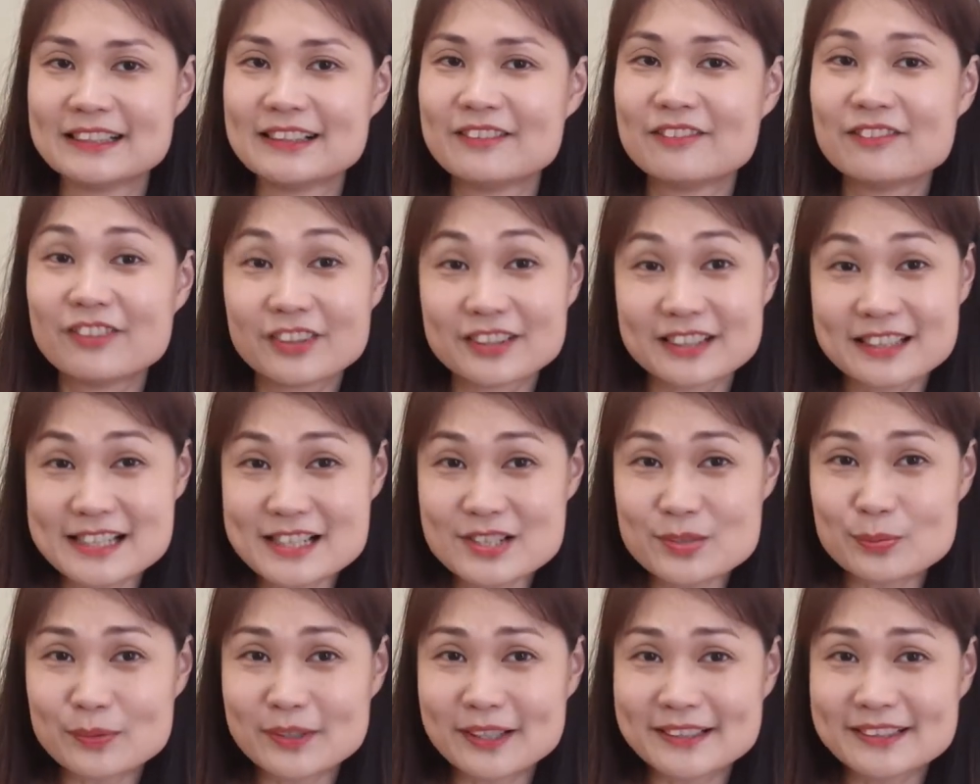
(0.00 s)
For
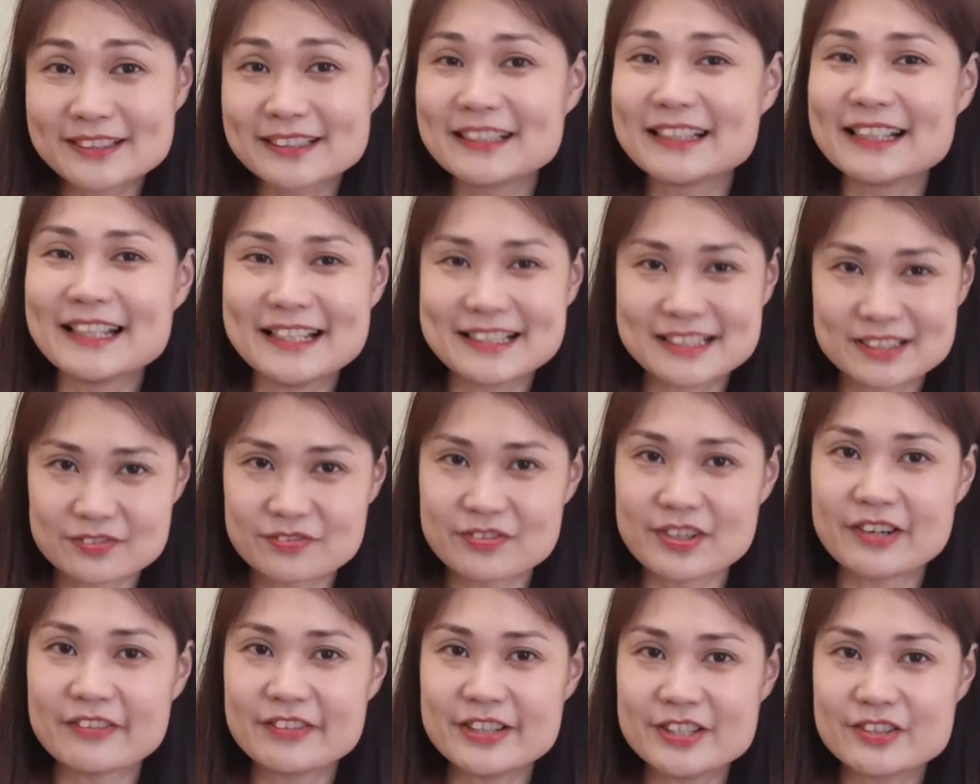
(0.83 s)
this one, it's
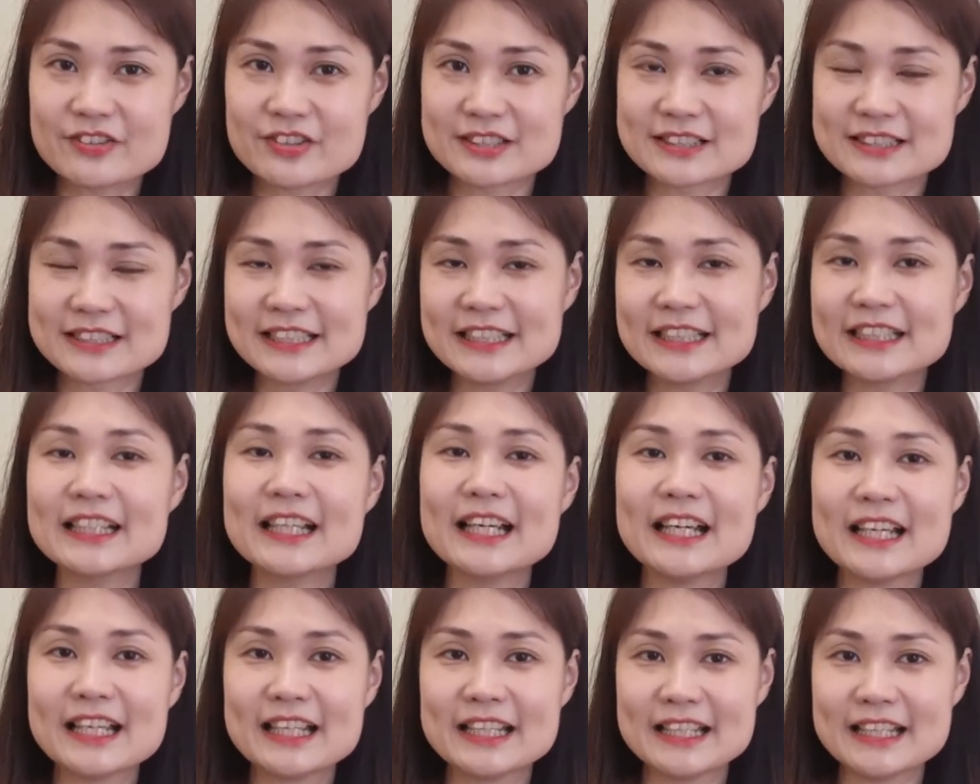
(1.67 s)
very interesting.
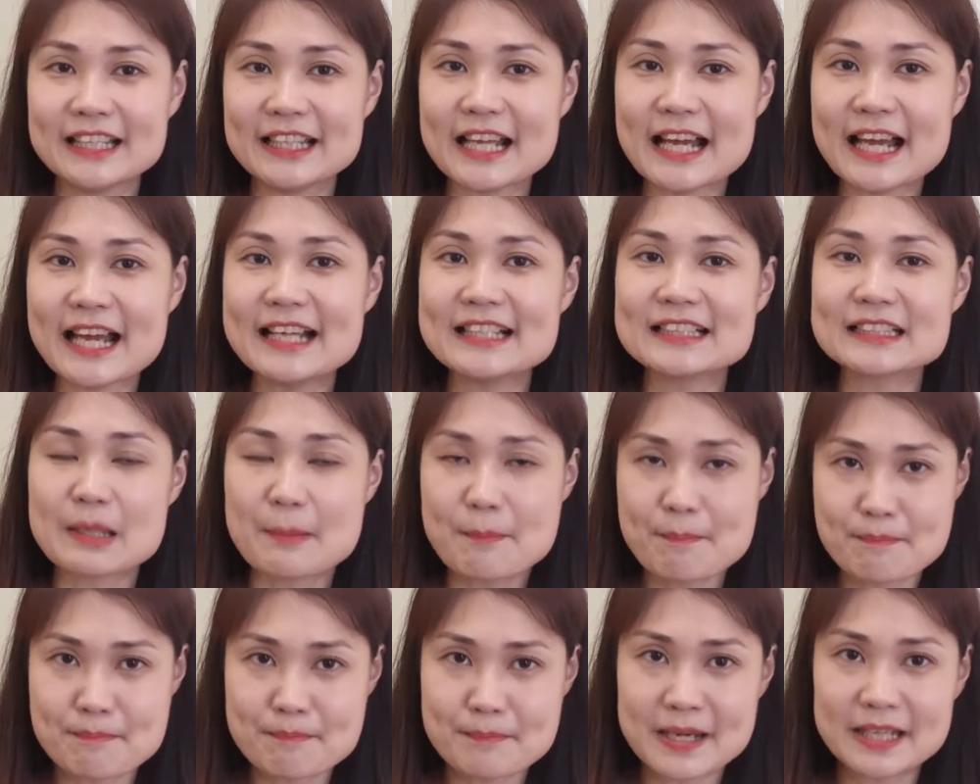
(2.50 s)
It
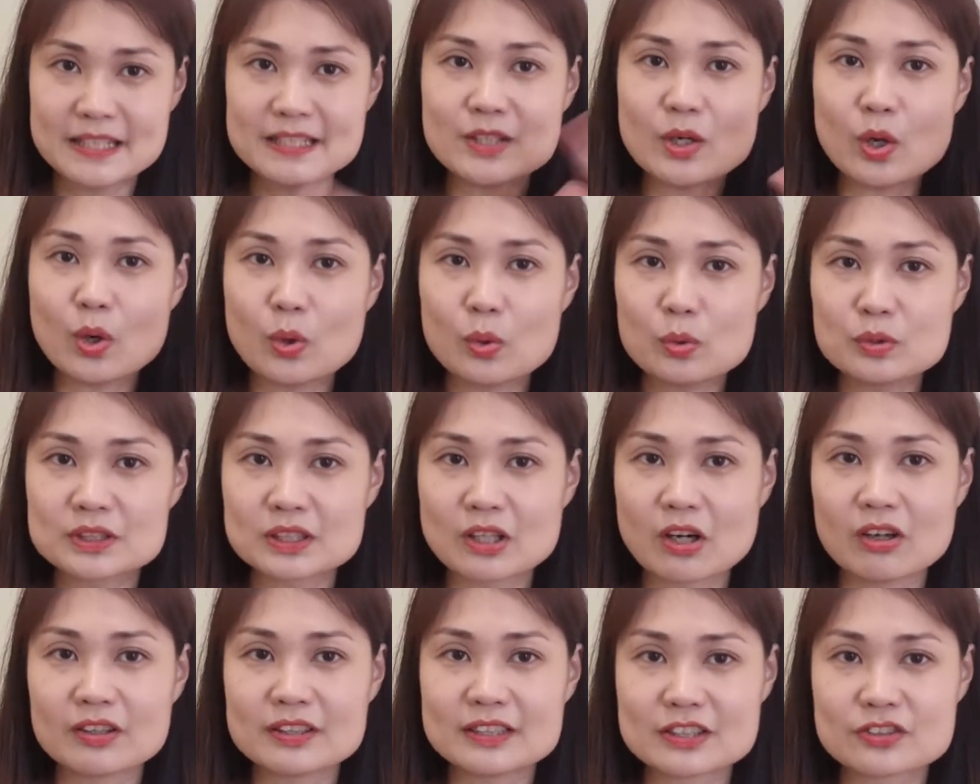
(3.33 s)
has many holes
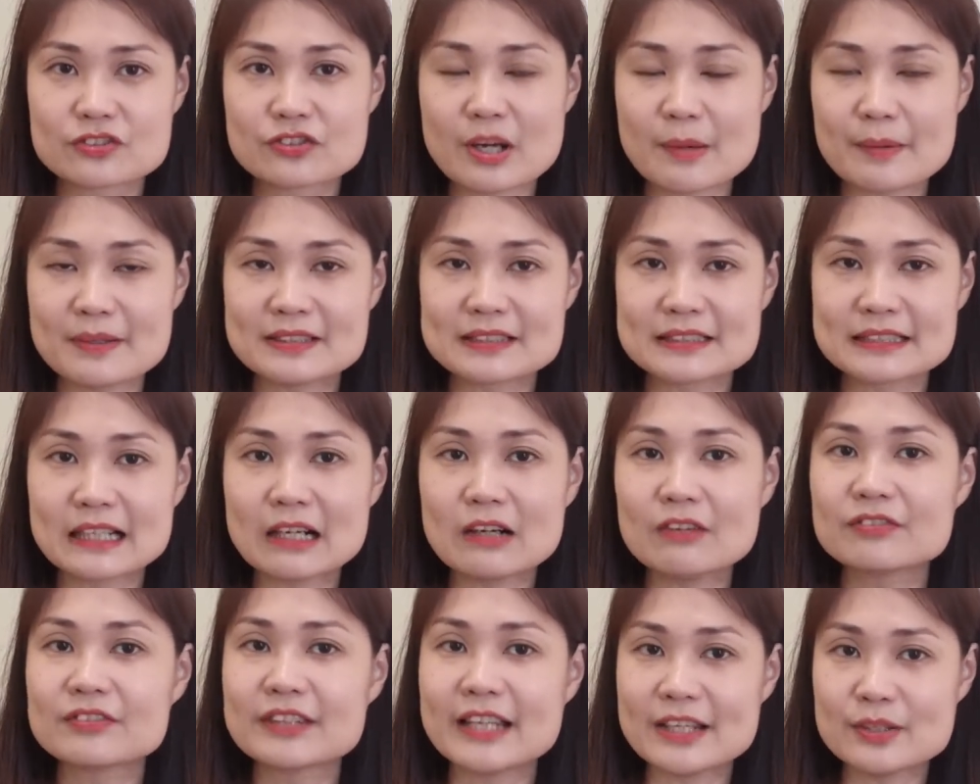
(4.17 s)
on the strap
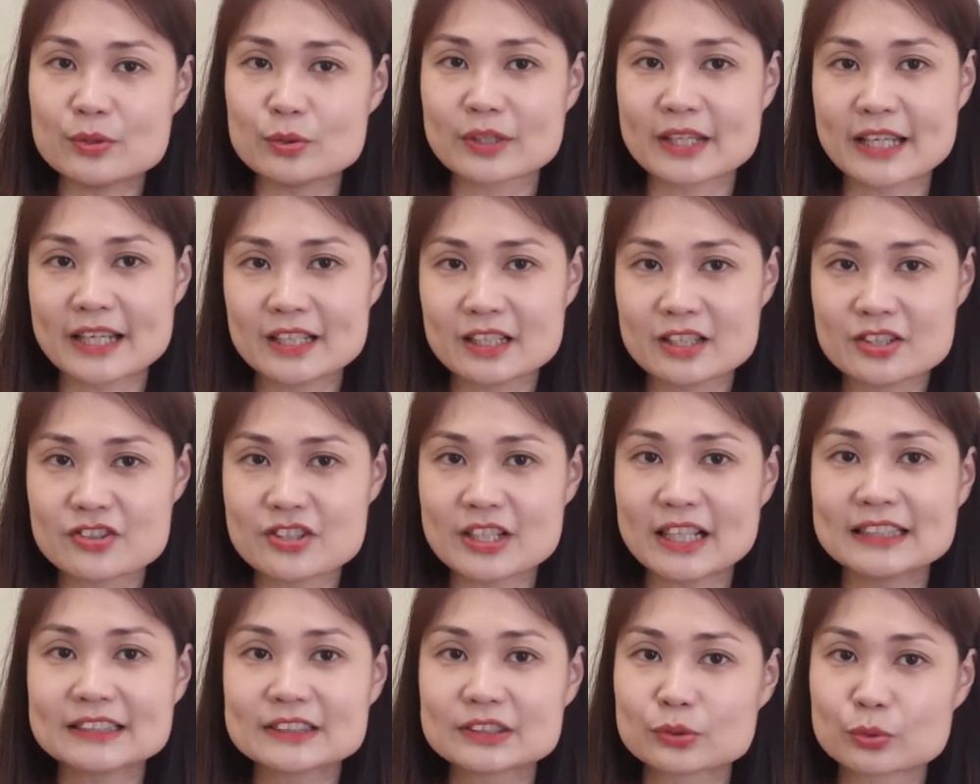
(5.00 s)
itself that you can
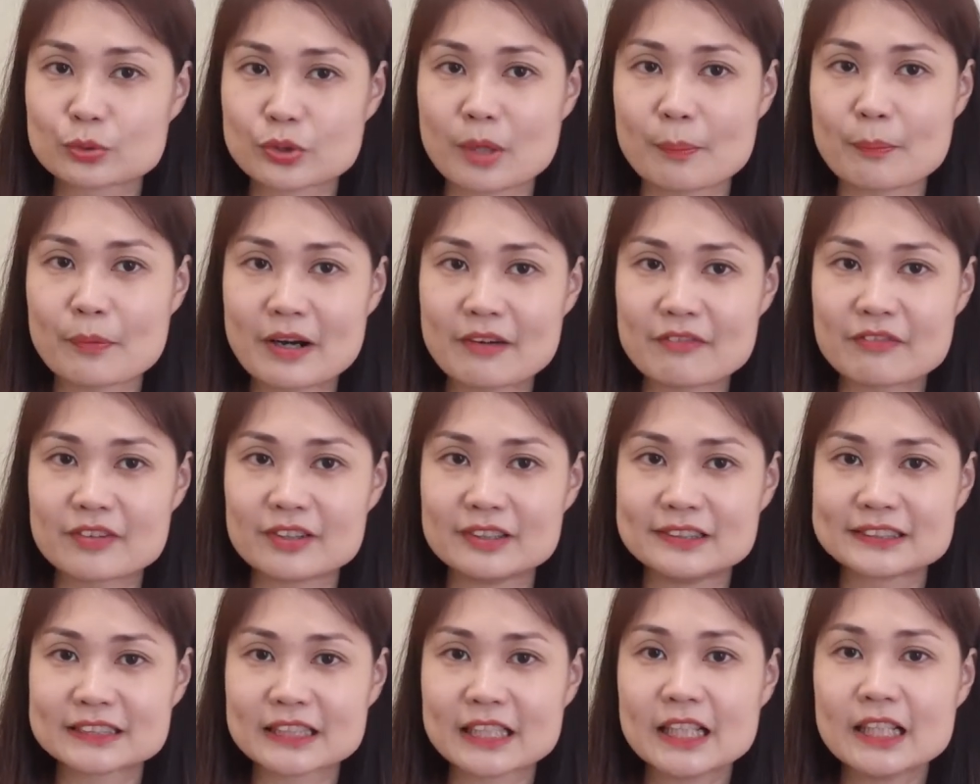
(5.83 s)
adjust to your
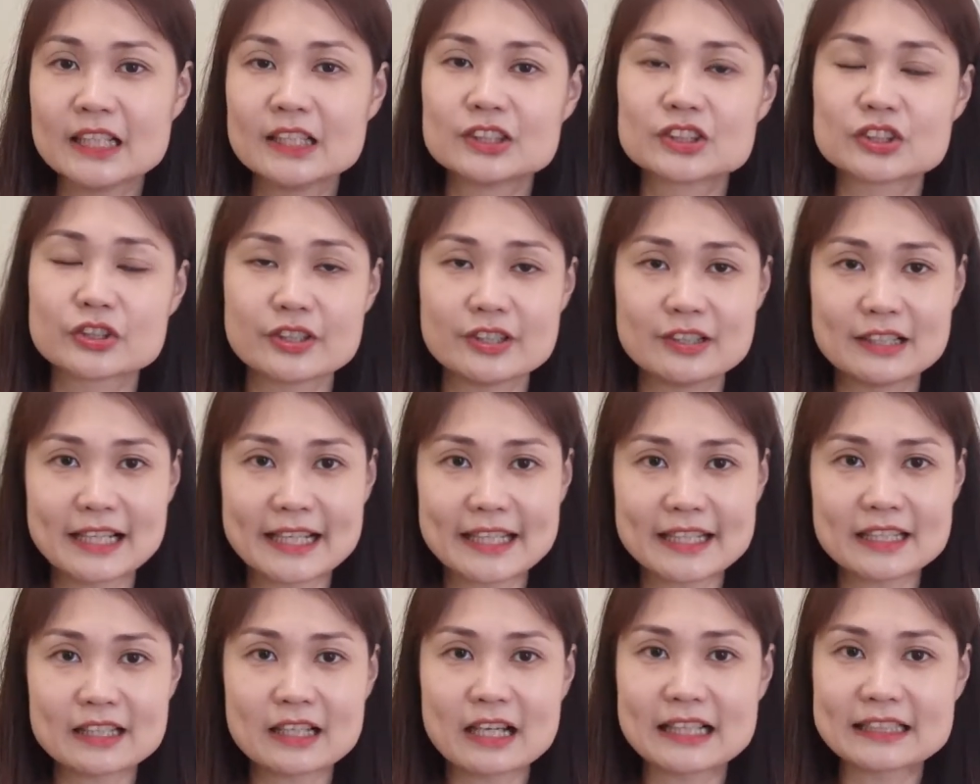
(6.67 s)
preference. So you
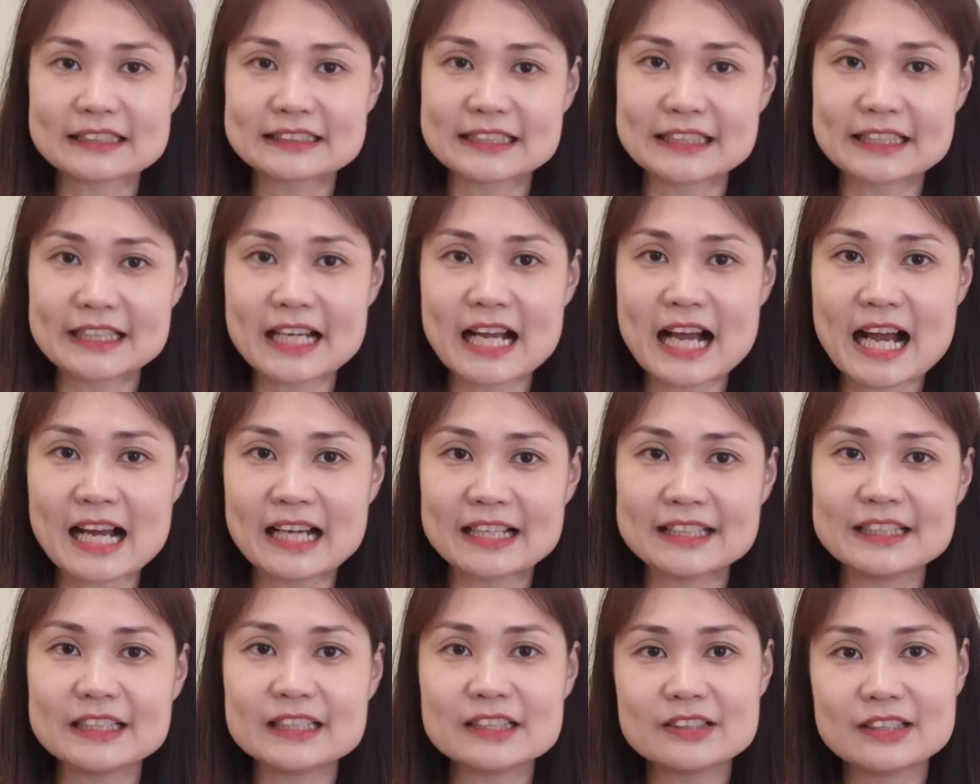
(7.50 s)
like it sitting
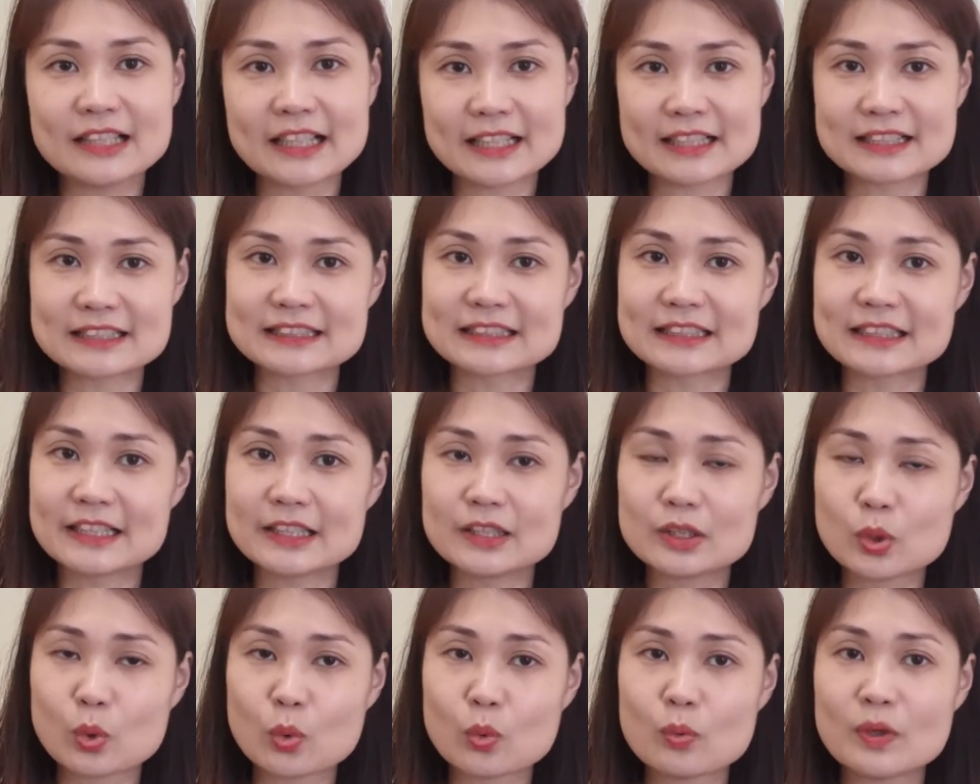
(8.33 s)
higher, you like it
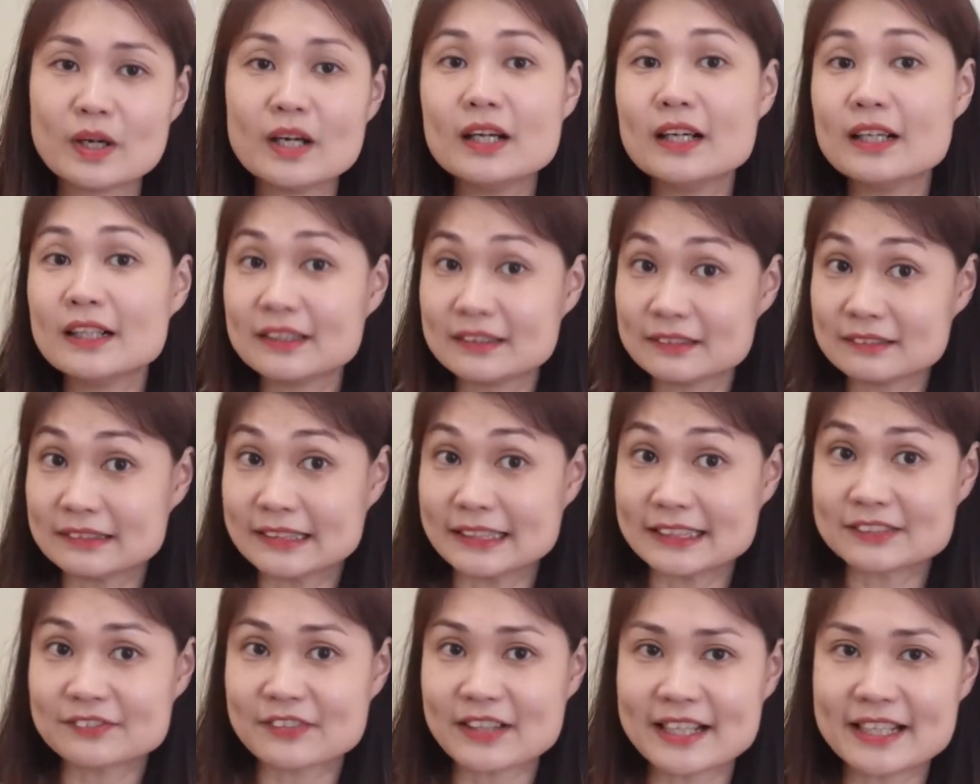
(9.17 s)
sitting lower,
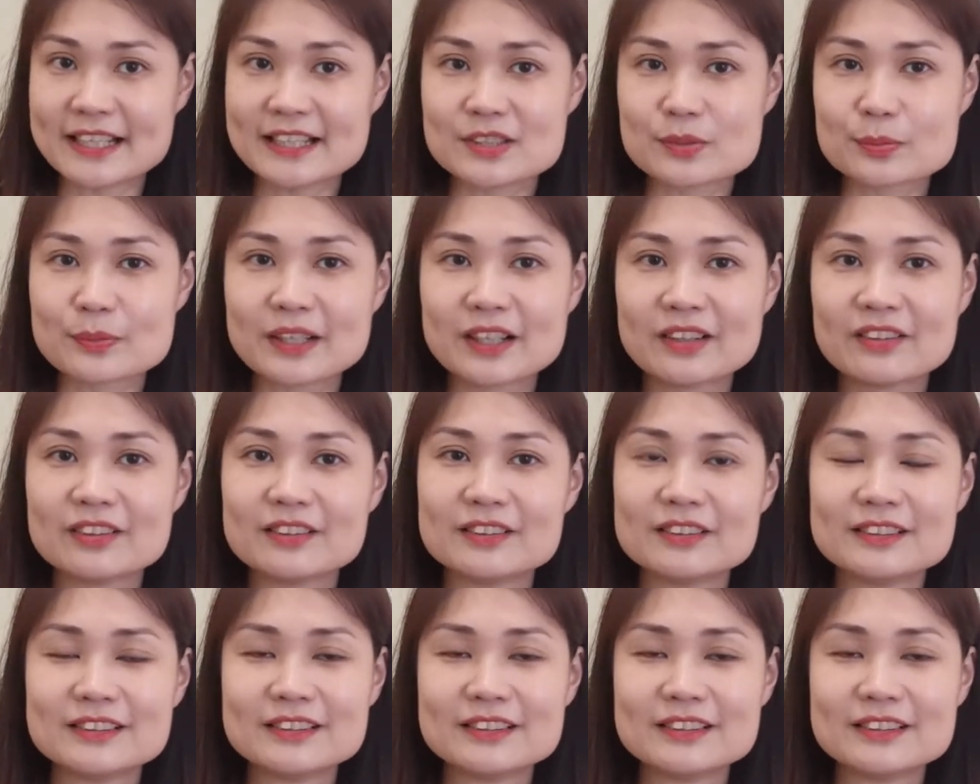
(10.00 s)
that's fine as well.